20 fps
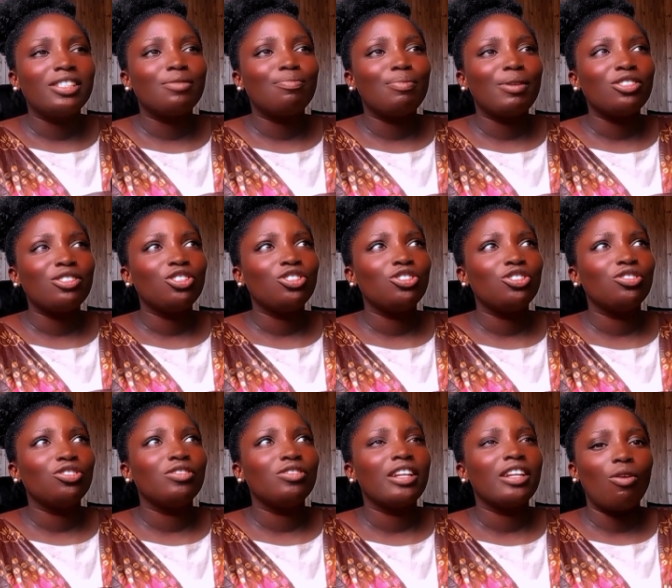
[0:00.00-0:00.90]
pastor
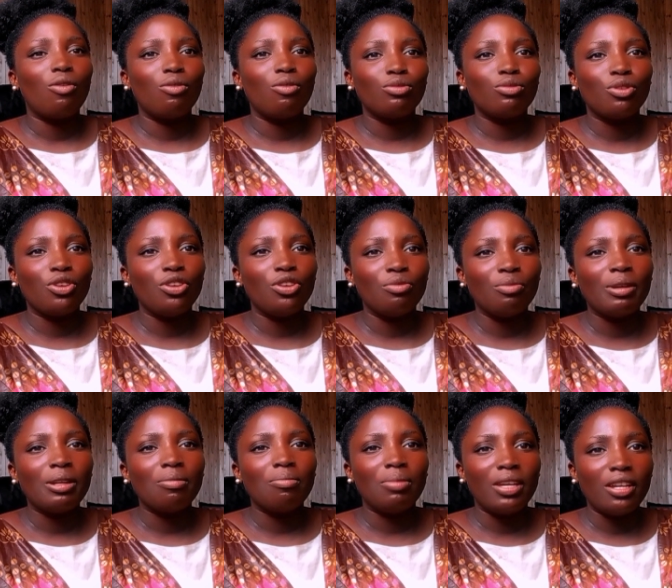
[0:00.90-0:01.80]
children are also
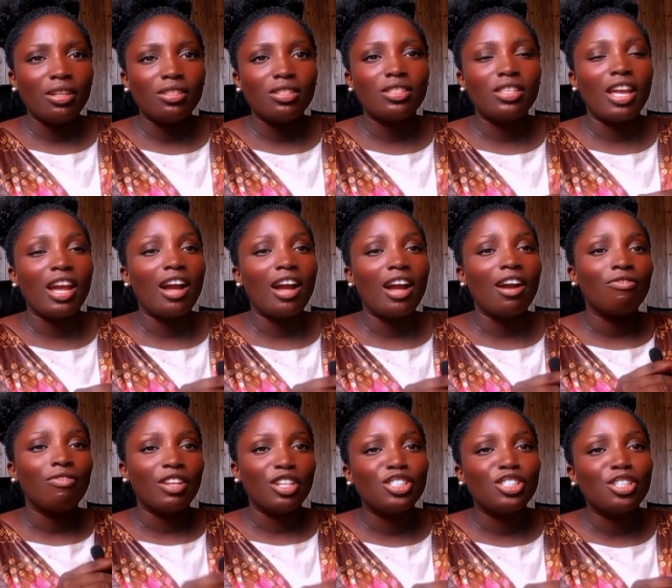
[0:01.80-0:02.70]
human beings. They have
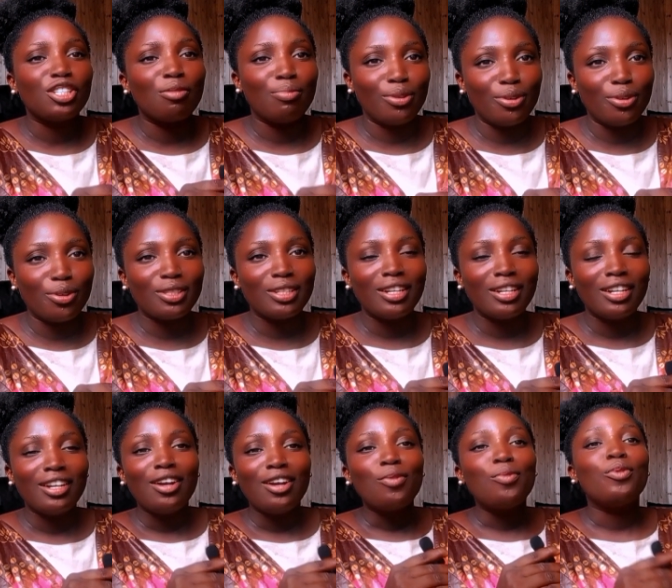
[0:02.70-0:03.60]
flesh and blood
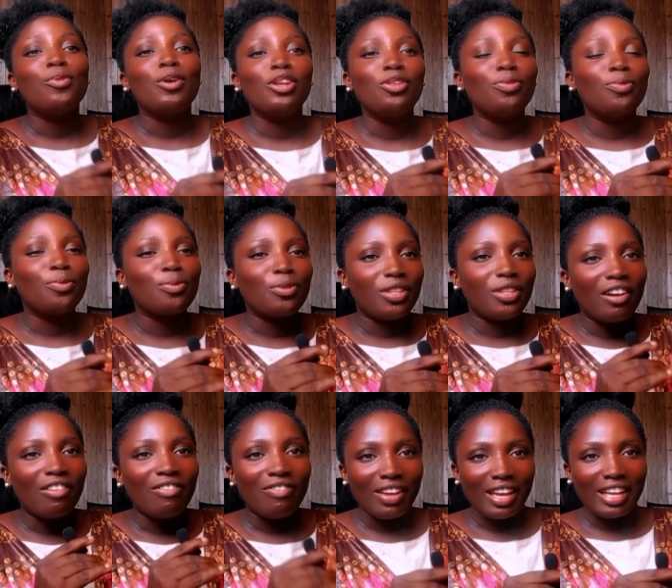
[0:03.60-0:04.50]
running through
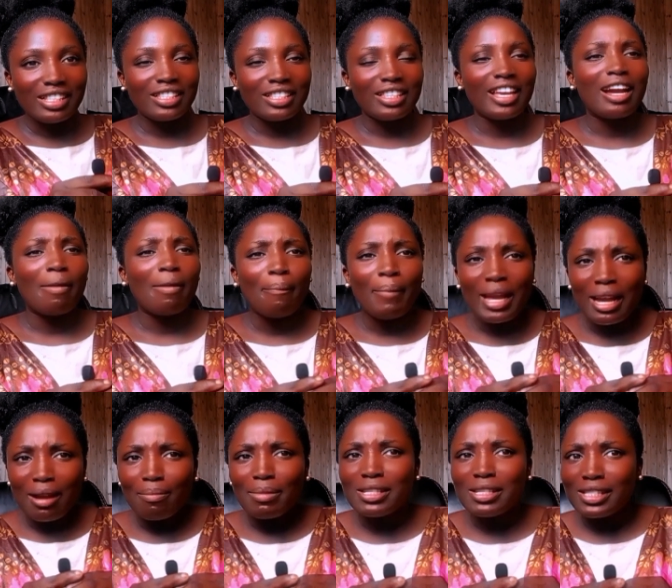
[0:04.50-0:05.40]
their veins. They can
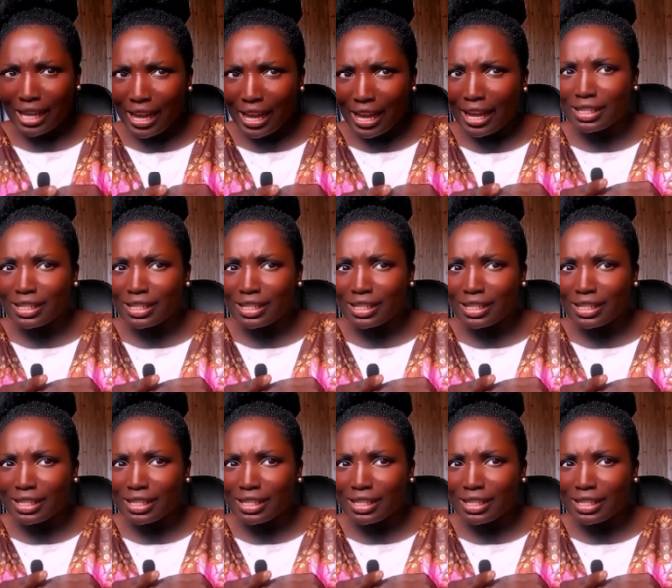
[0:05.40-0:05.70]
make mistakes.